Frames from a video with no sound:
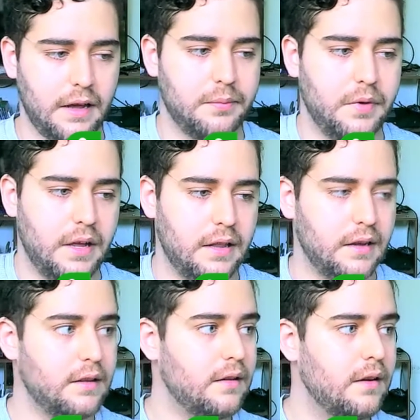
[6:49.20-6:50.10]
me a
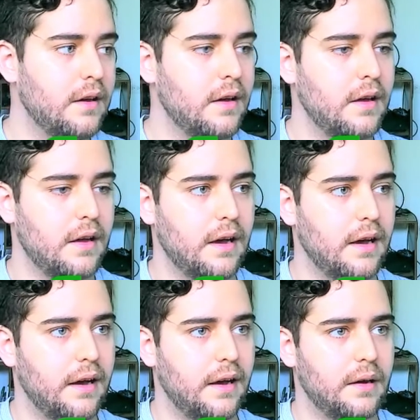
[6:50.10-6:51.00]
lot.
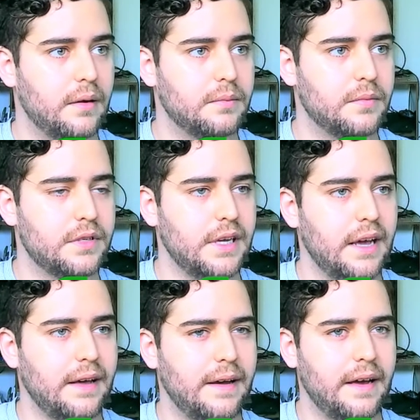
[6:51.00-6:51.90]
But
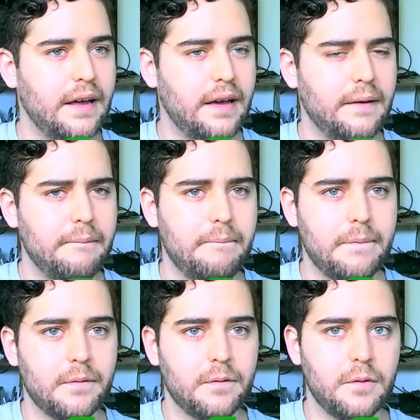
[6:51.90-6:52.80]
yeah,
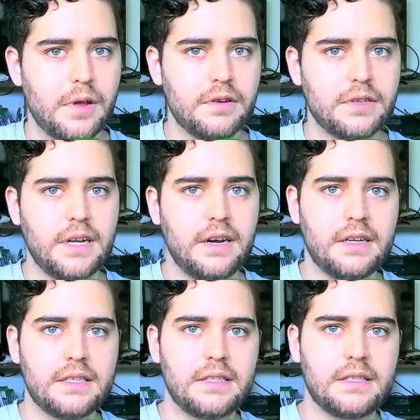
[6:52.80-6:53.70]
when you're
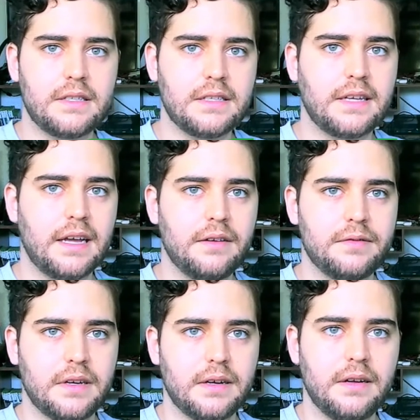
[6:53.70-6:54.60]
starting, is kind
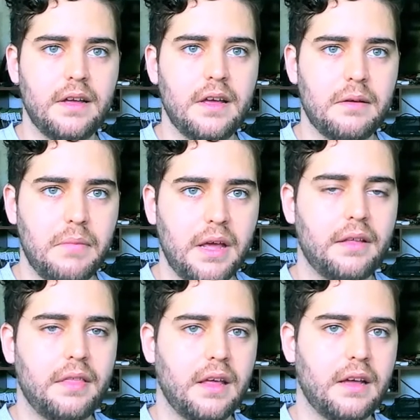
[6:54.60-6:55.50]
of a
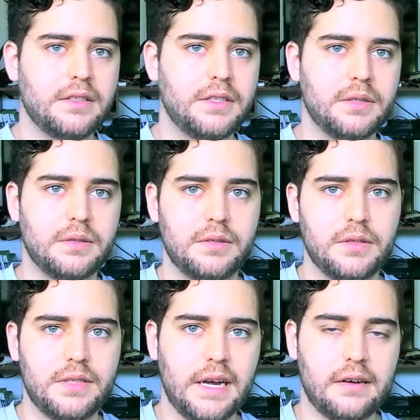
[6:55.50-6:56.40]
big thing to
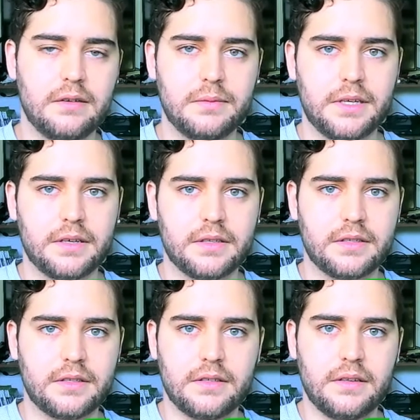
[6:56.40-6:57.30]
tackle
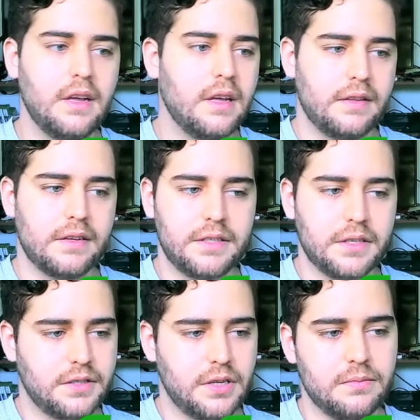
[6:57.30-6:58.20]
because there's
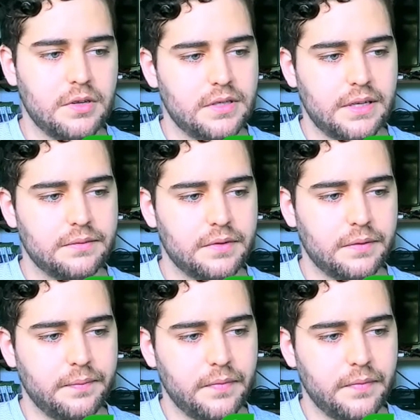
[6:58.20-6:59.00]
just so much info.